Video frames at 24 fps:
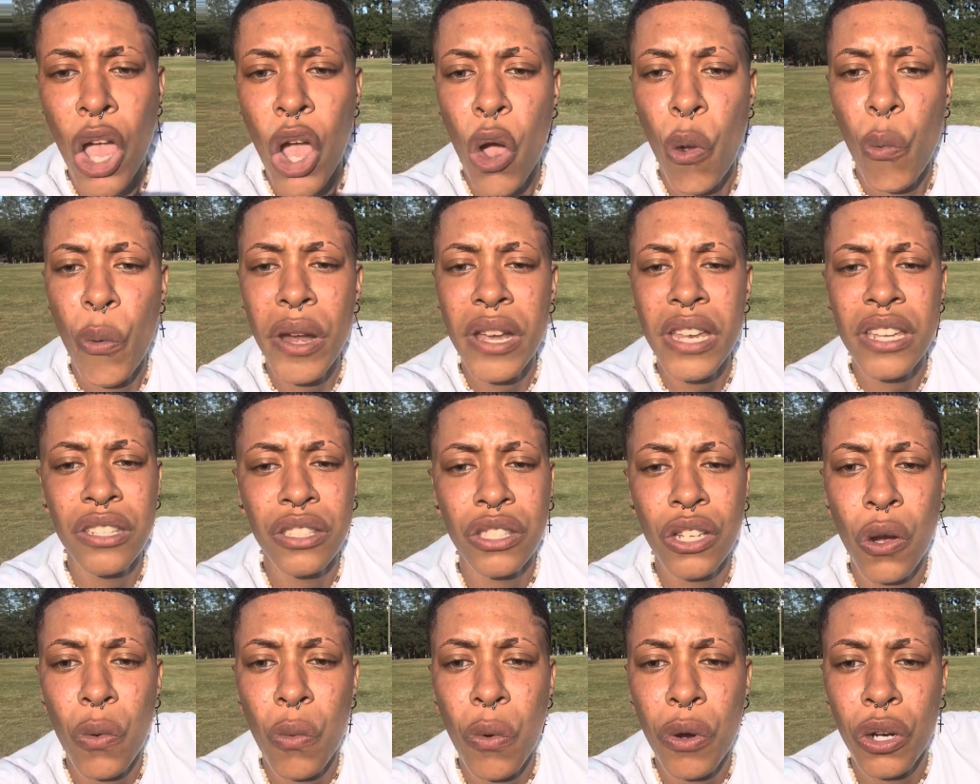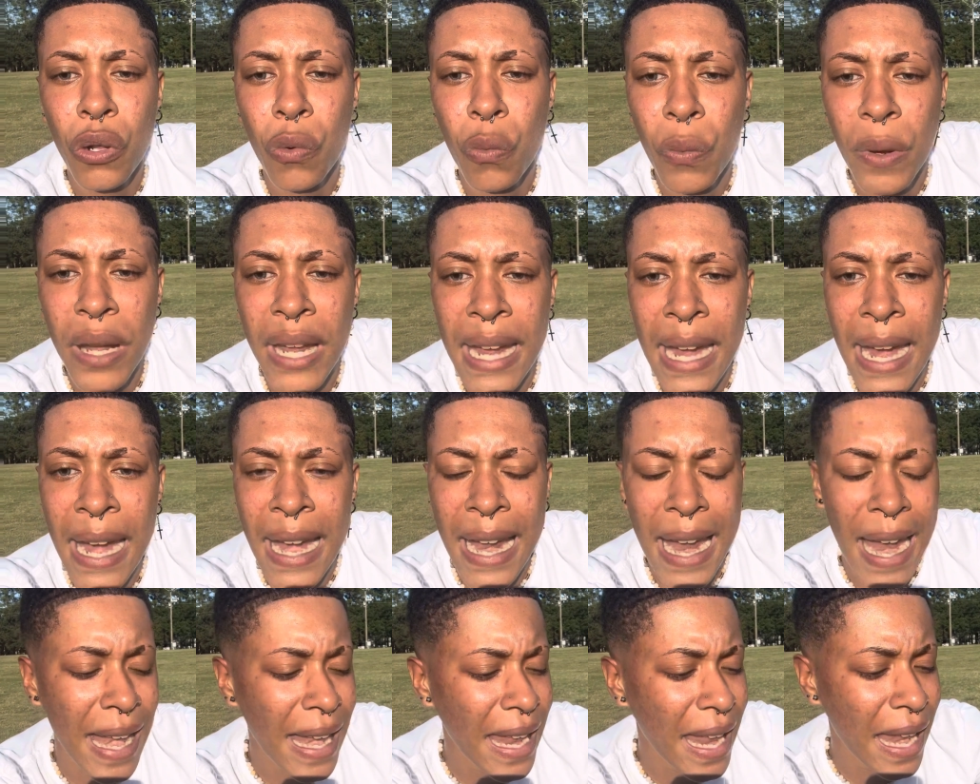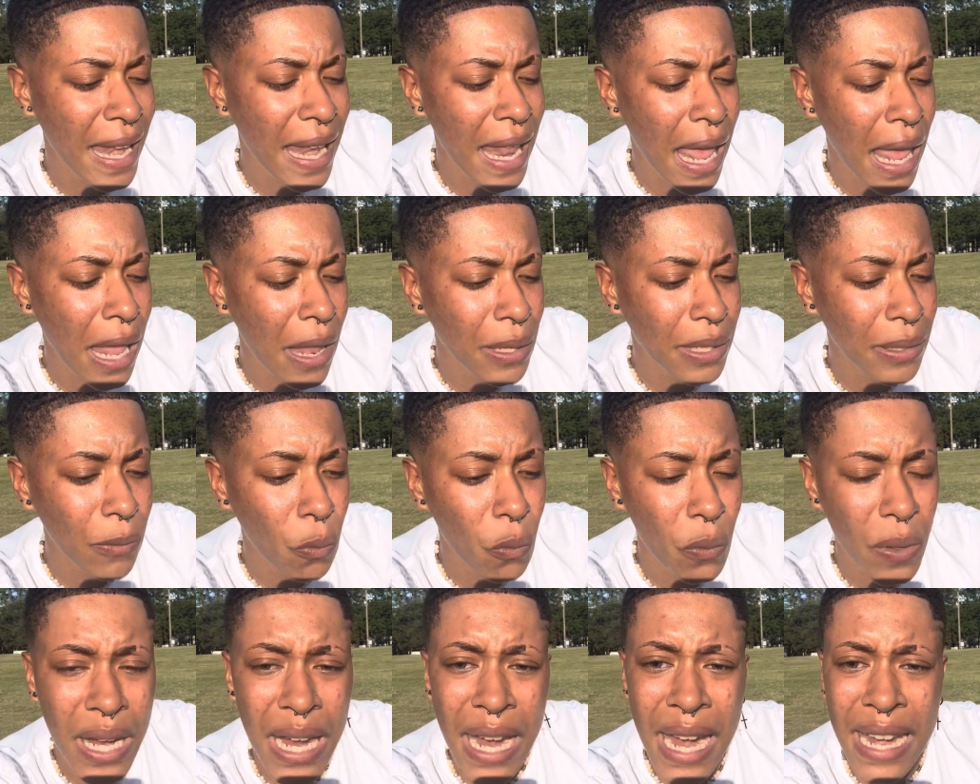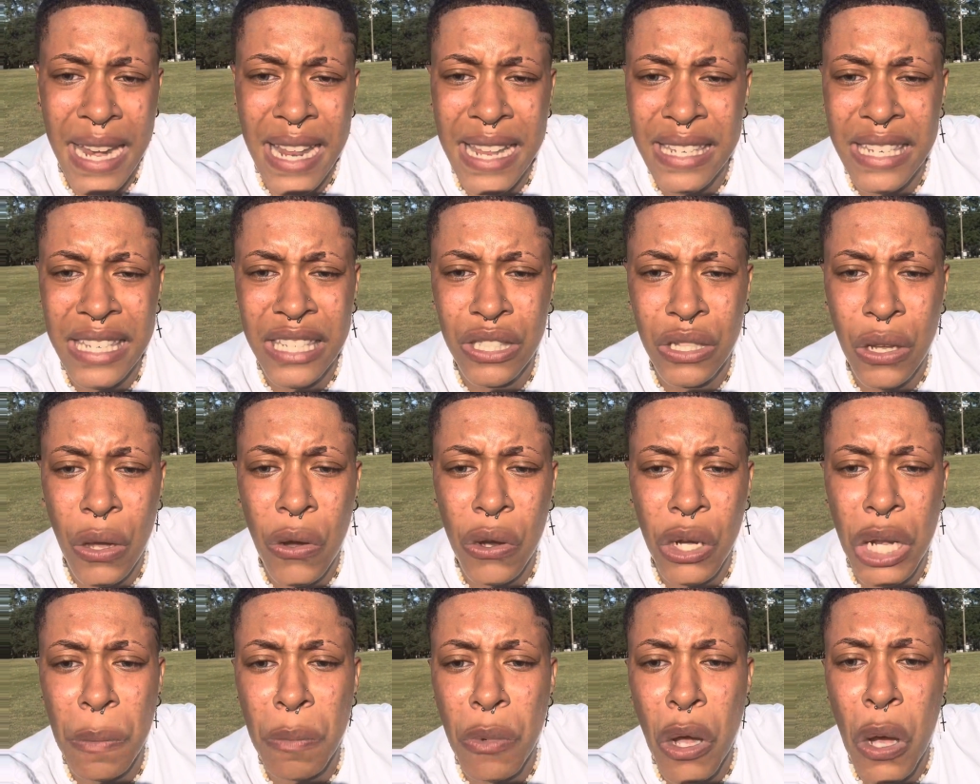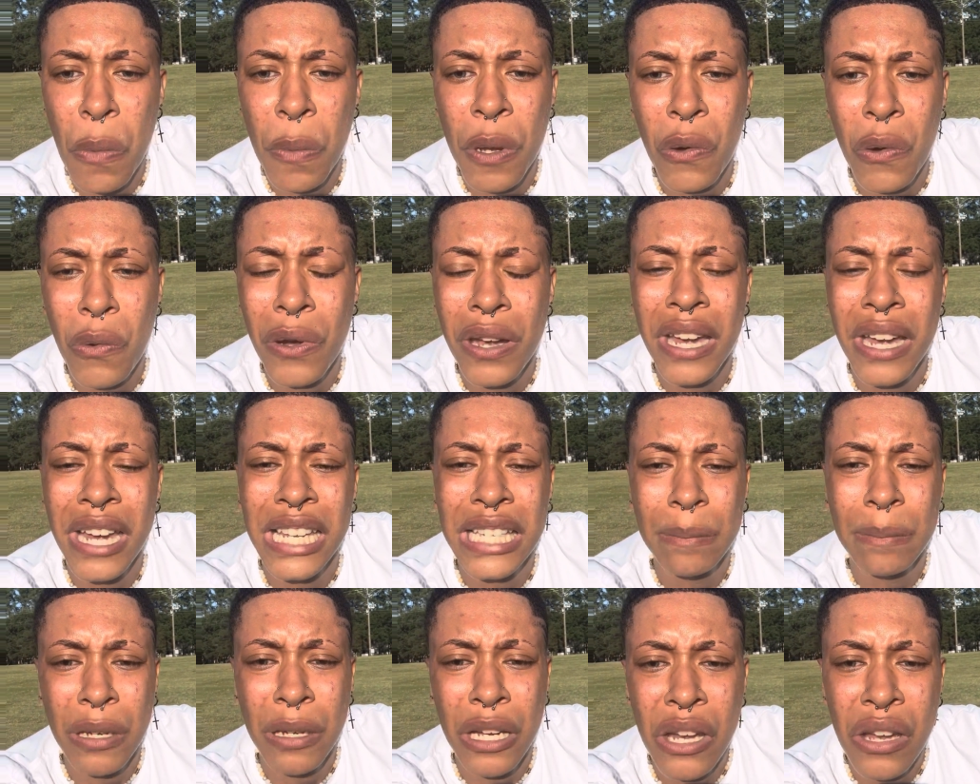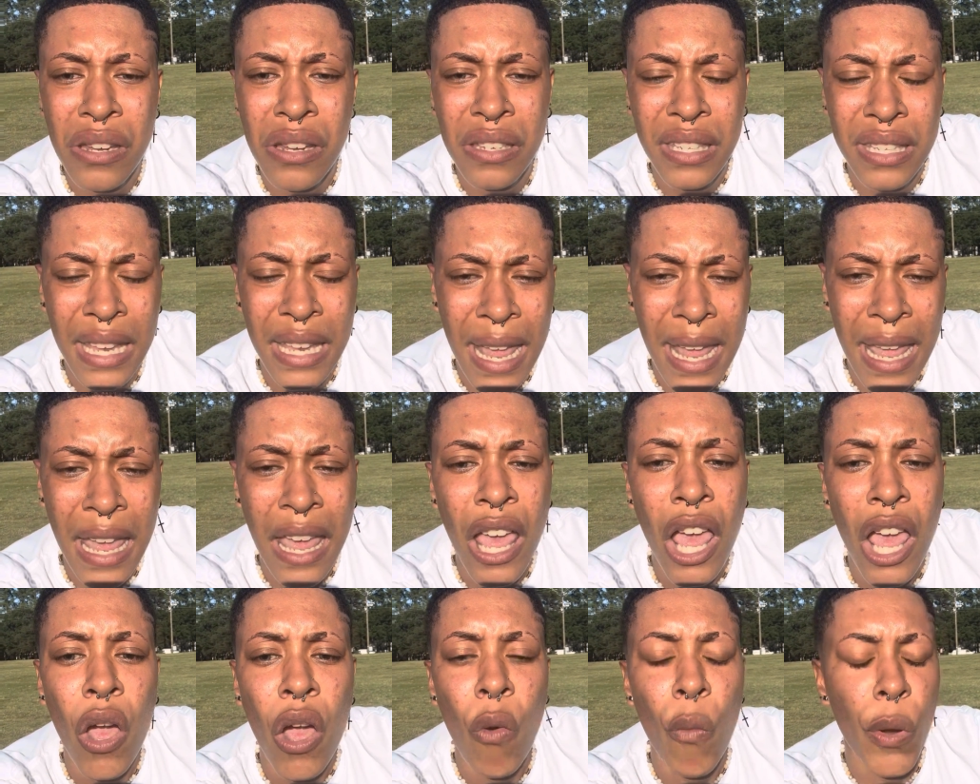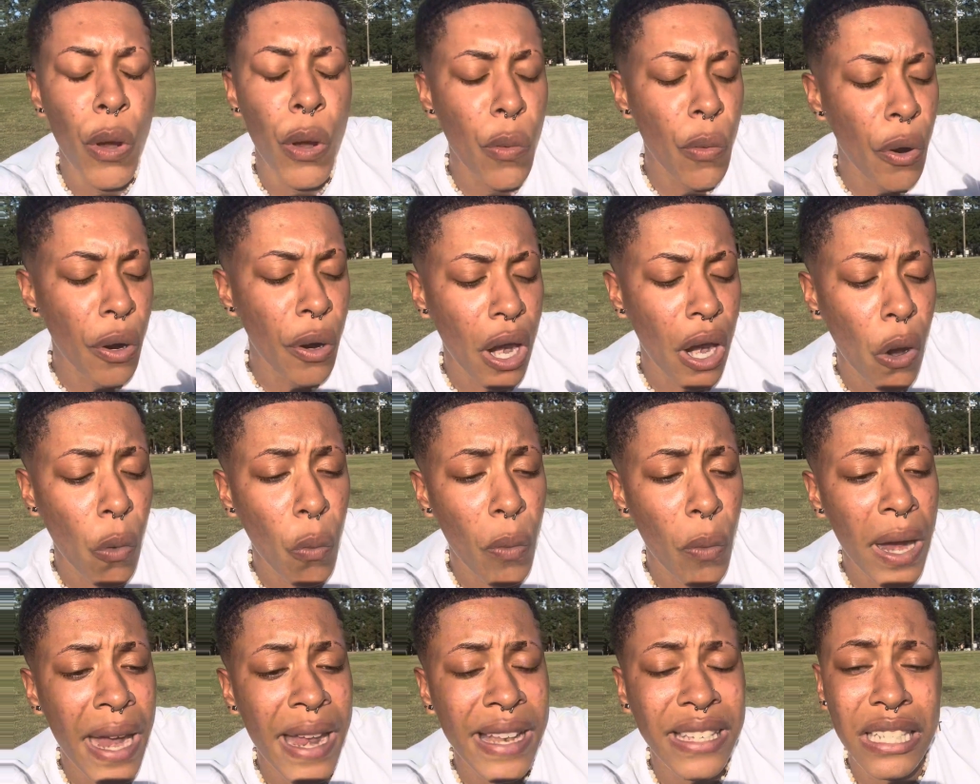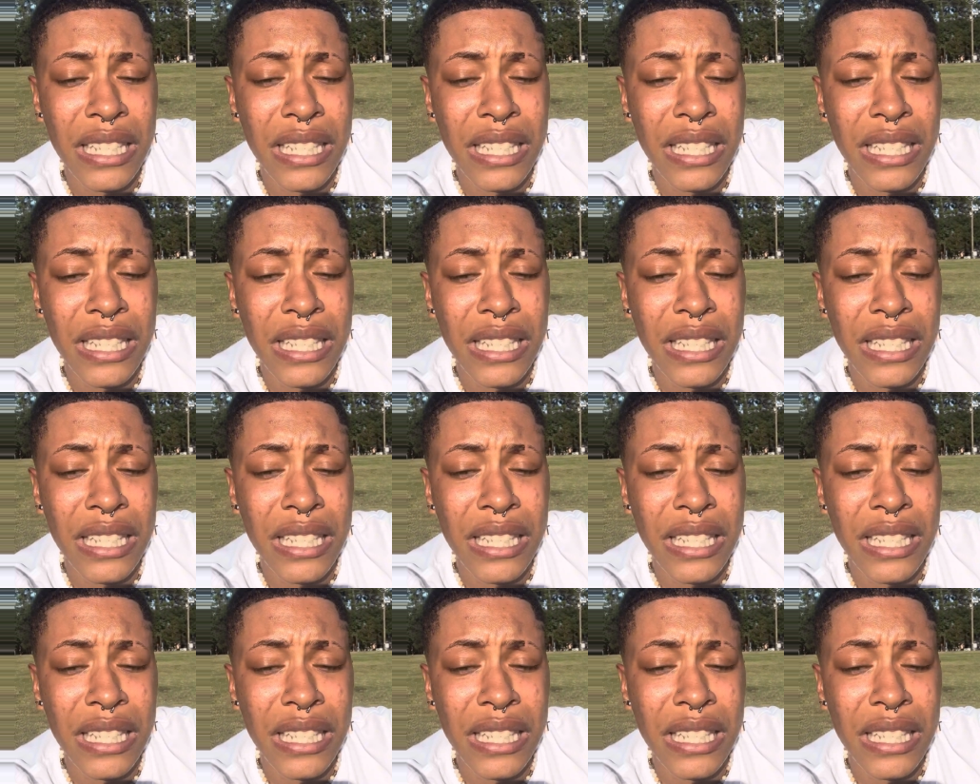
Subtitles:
We just don't want to win, and then that win is just the only moment we experience that. We want our win